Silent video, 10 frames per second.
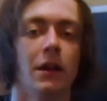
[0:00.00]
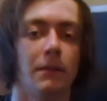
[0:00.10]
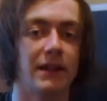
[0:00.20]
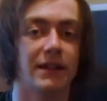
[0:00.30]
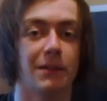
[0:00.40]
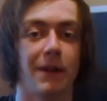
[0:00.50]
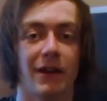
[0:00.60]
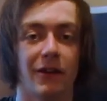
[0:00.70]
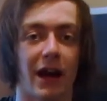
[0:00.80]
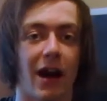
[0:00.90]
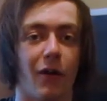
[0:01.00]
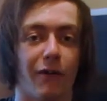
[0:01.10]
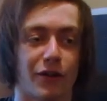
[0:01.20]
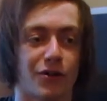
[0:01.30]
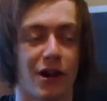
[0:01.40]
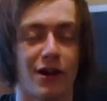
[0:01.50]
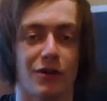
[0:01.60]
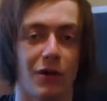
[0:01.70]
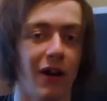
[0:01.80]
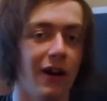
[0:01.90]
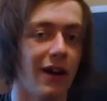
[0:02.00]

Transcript: Basically, depending on how frustrated you are,